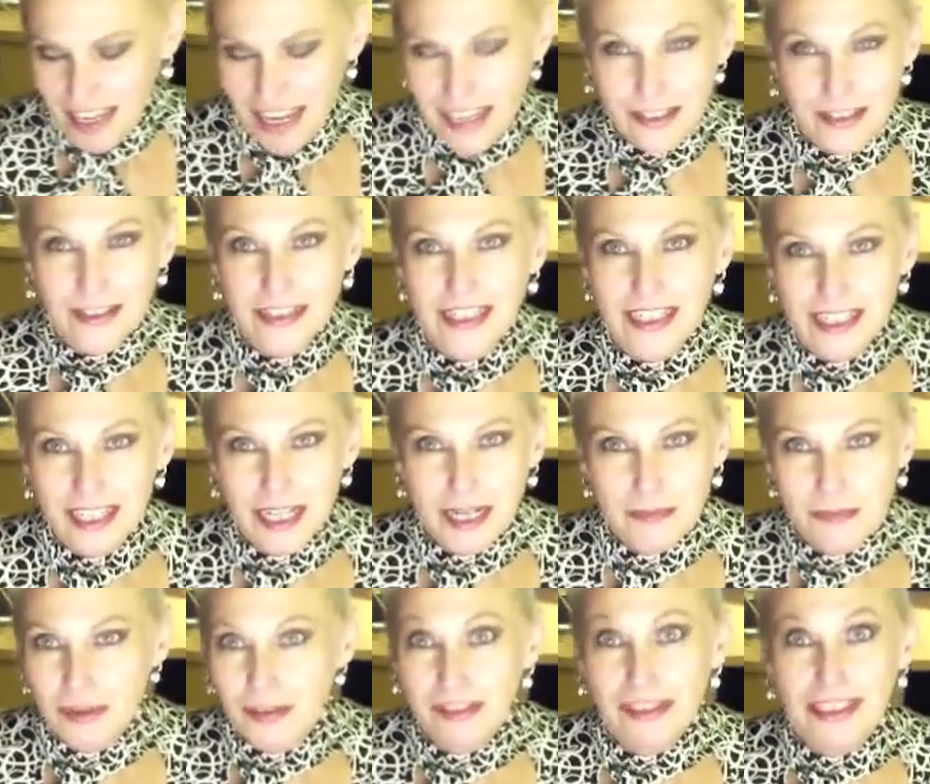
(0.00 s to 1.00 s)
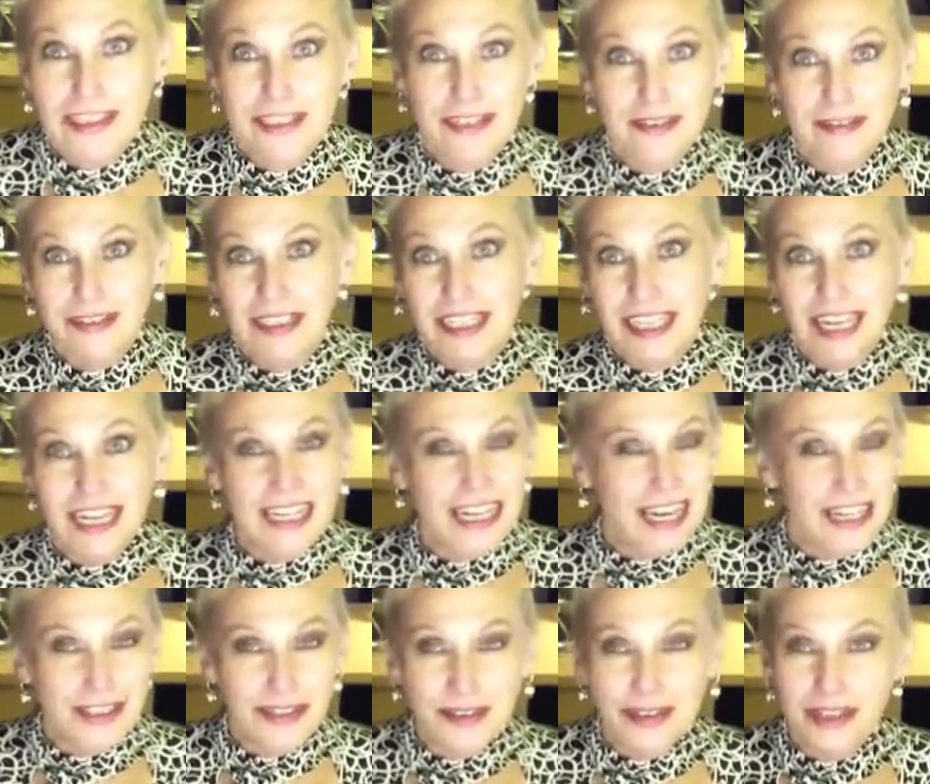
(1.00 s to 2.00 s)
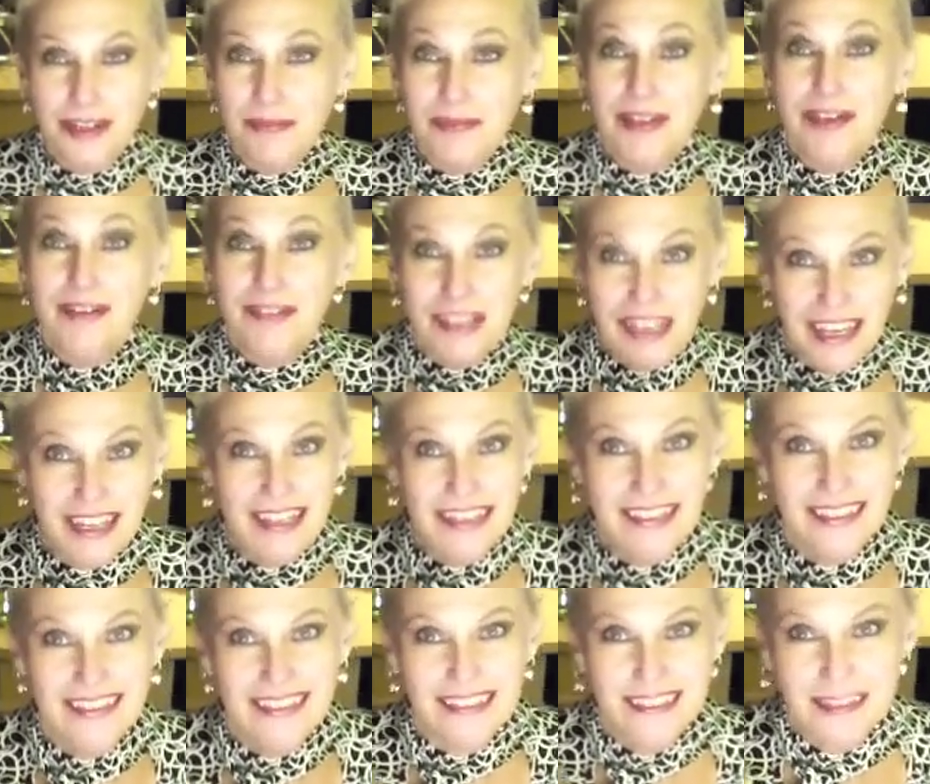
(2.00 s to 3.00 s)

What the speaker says: And you're going to get up early and do it again, and you're going to be okay.